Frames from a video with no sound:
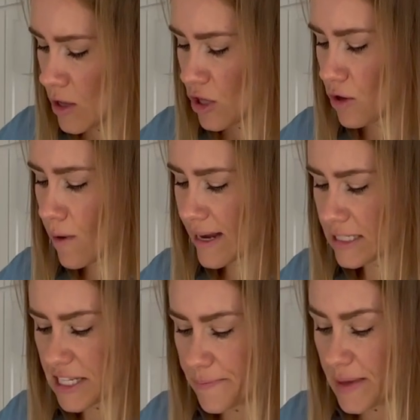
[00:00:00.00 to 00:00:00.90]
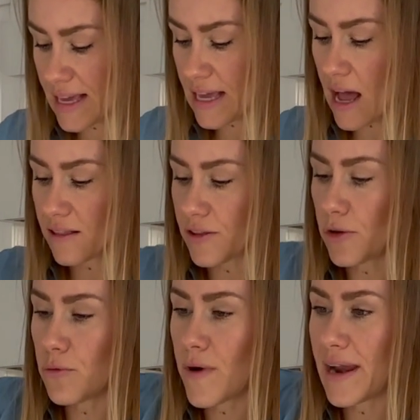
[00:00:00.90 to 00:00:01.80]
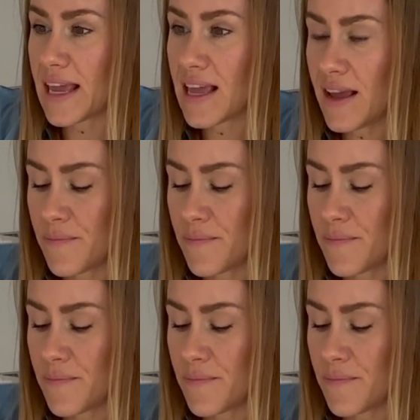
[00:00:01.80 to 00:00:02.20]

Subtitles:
You want it to be a little runny,